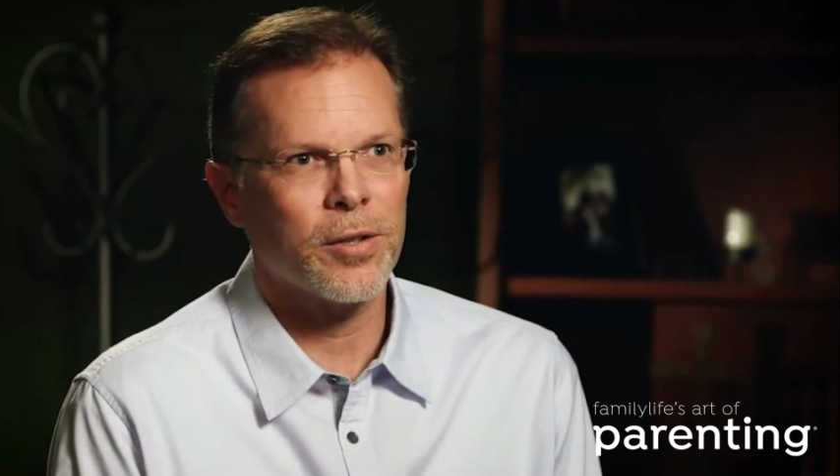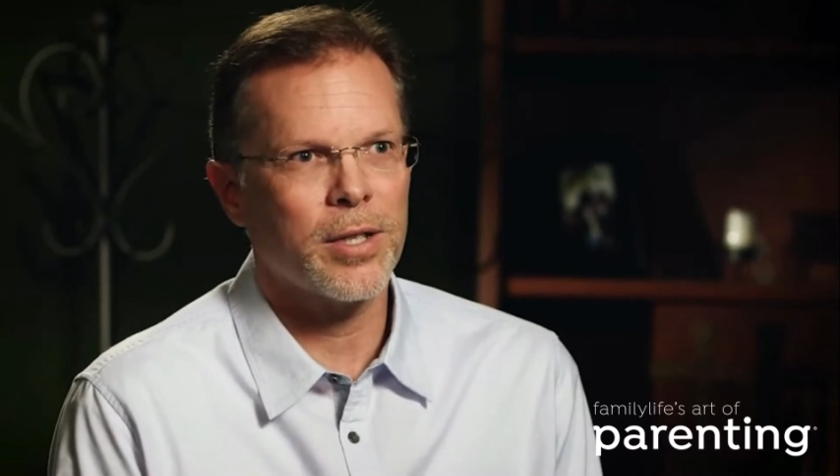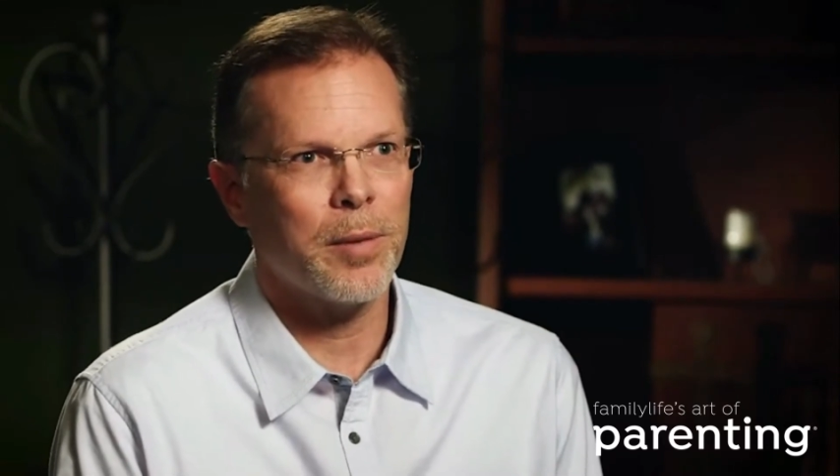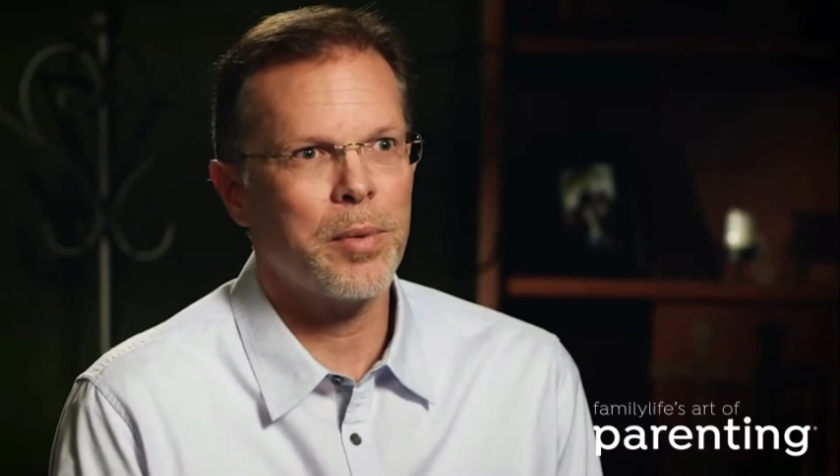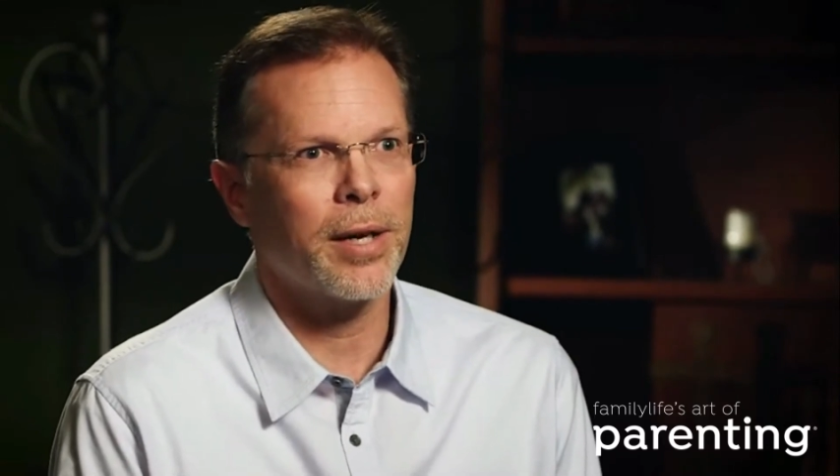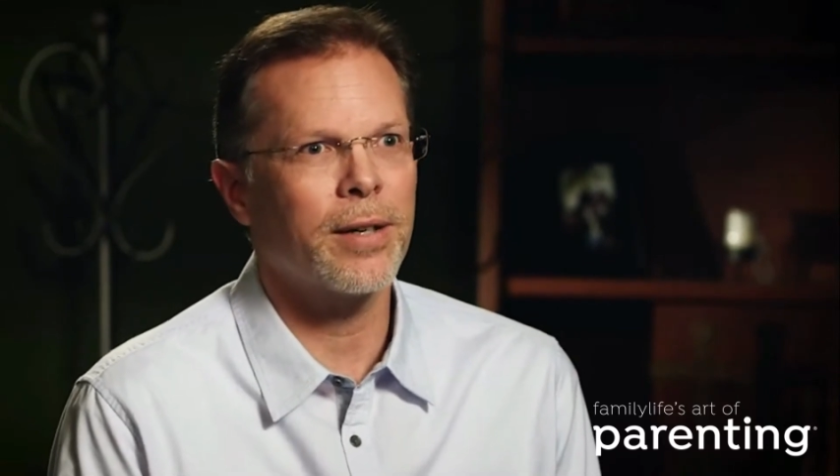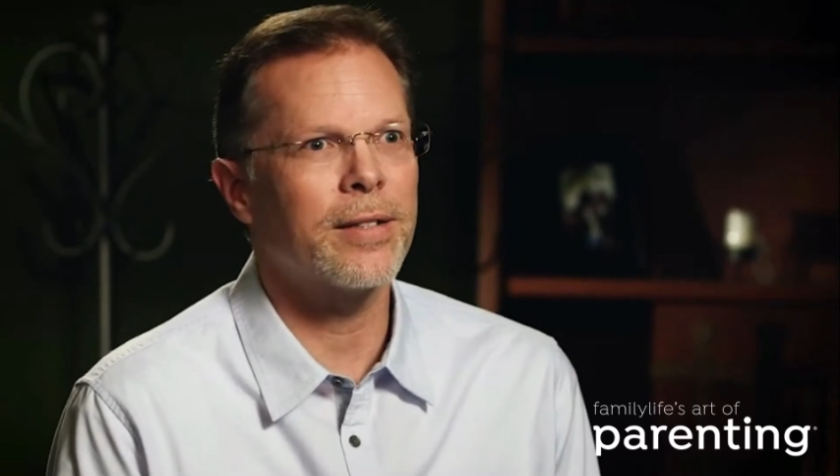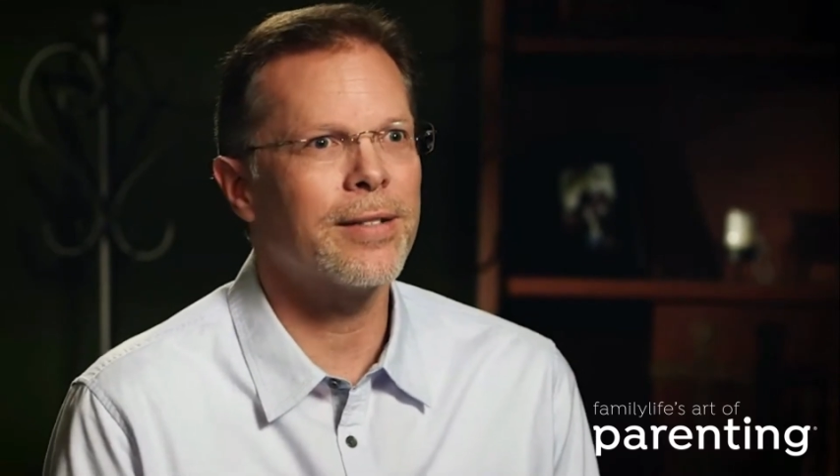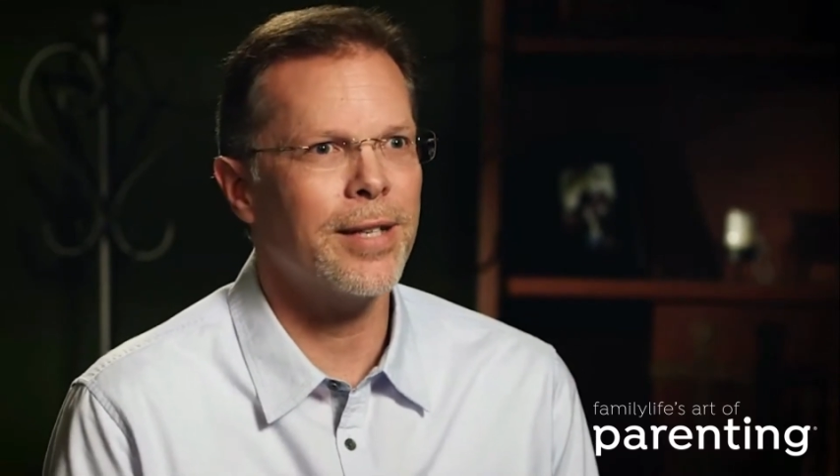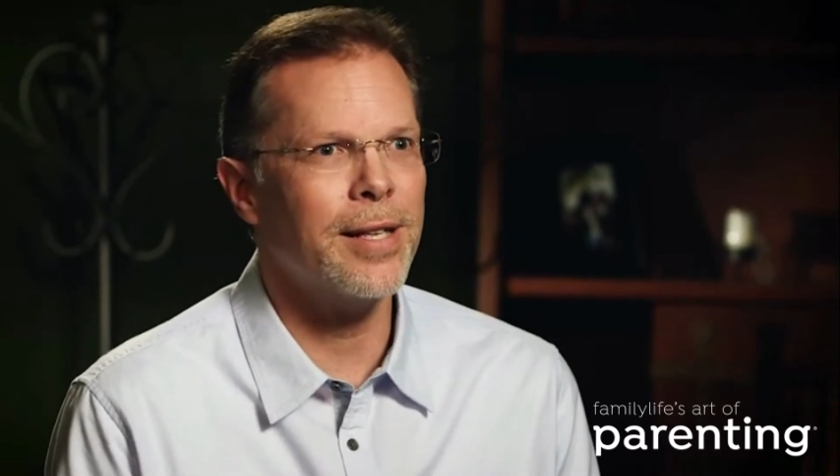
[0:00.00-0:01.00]

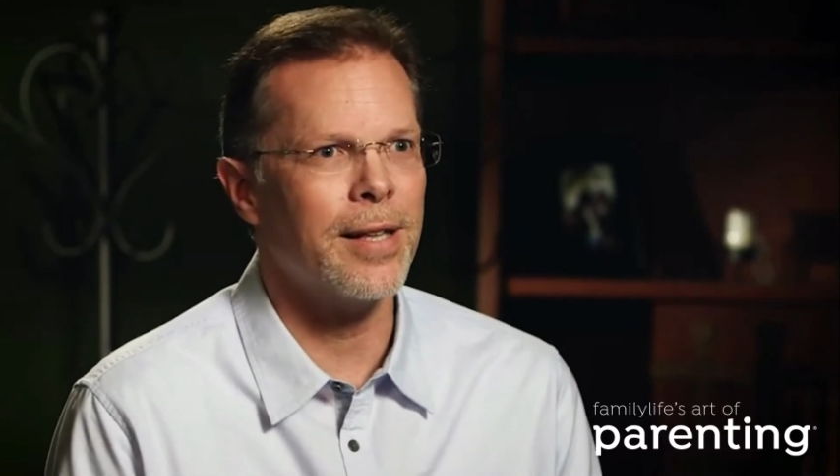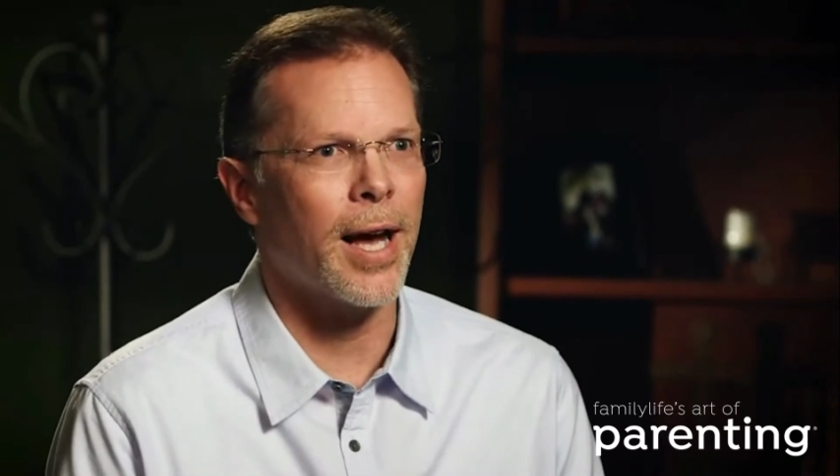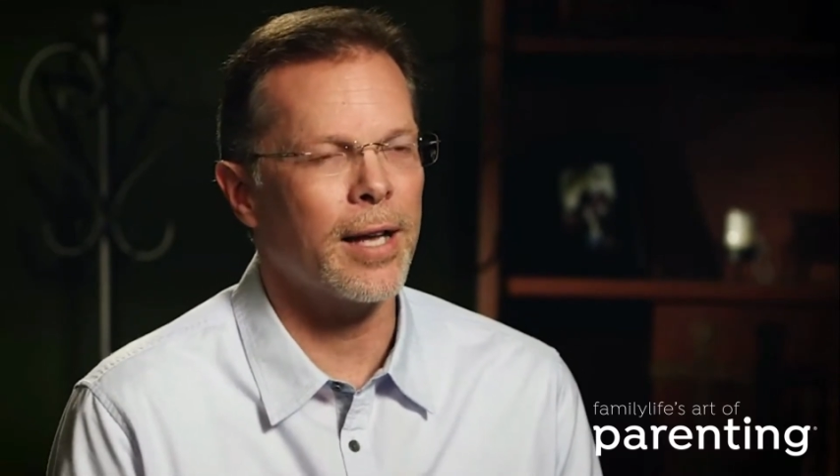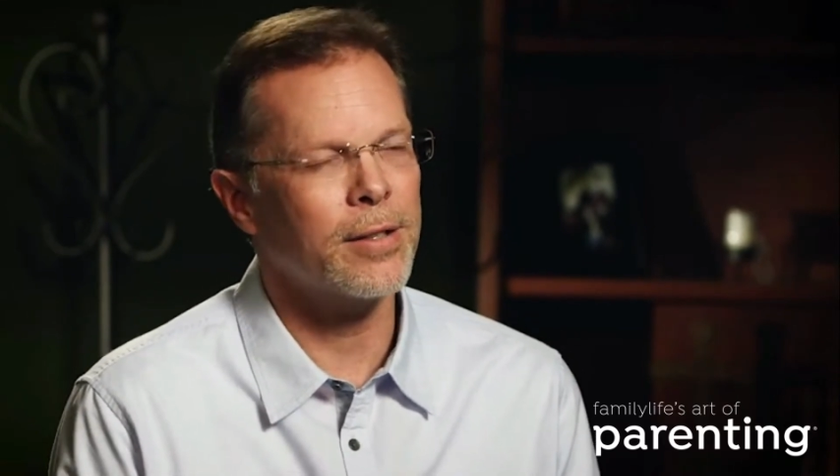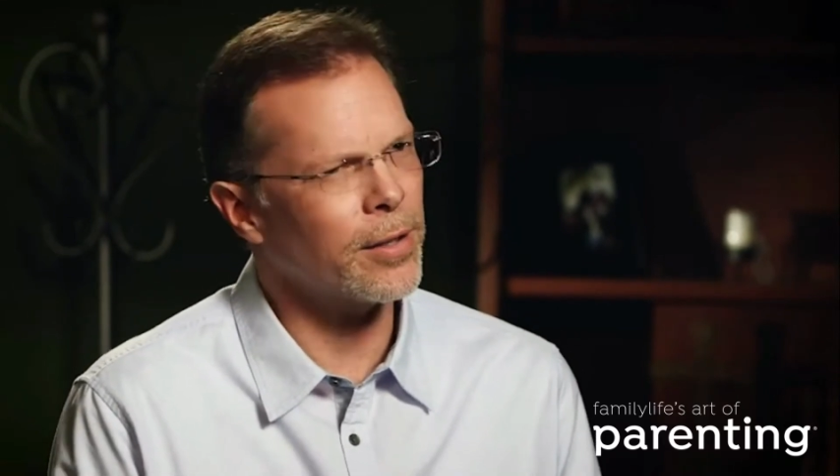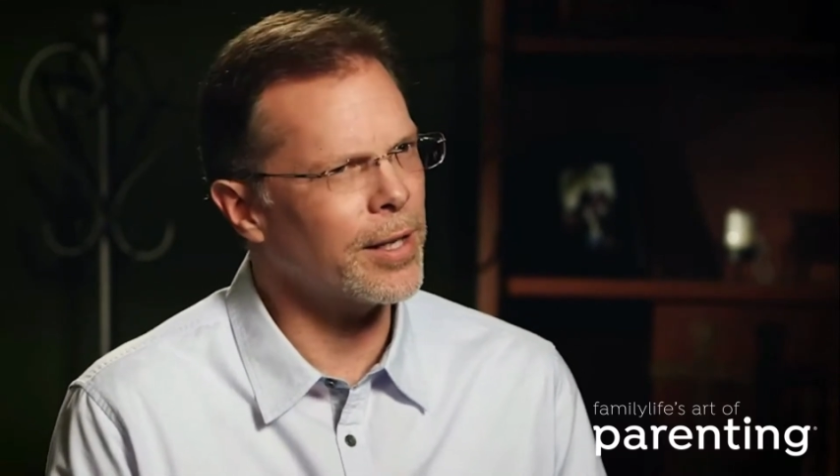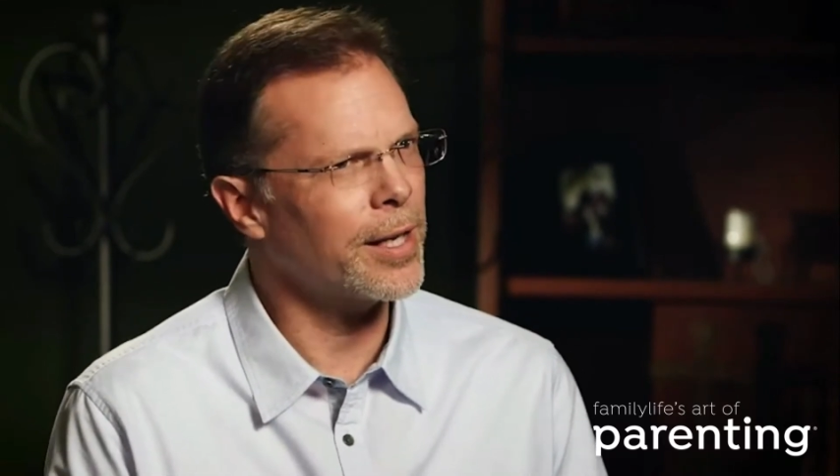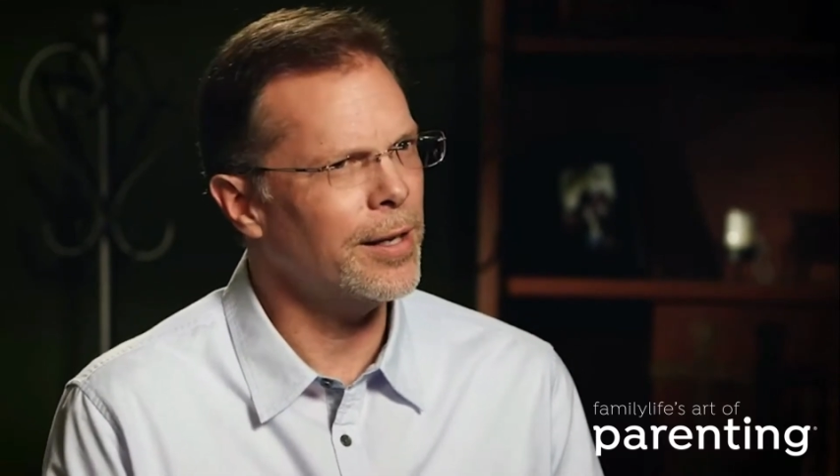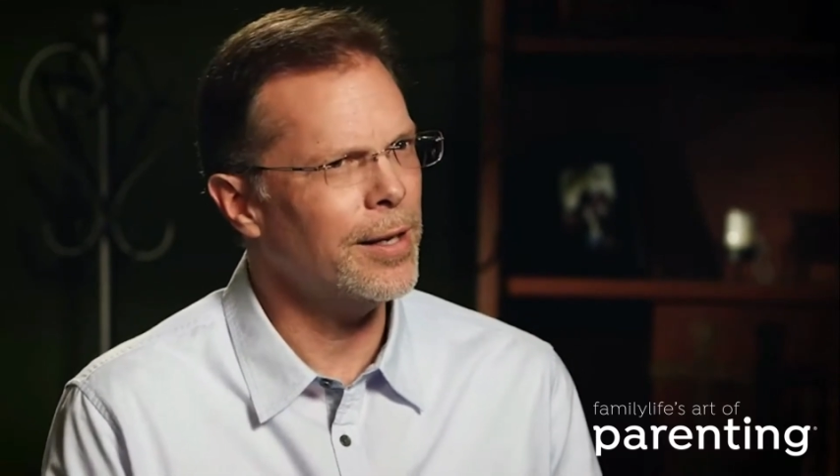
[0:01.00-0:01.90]
step-parents say that so they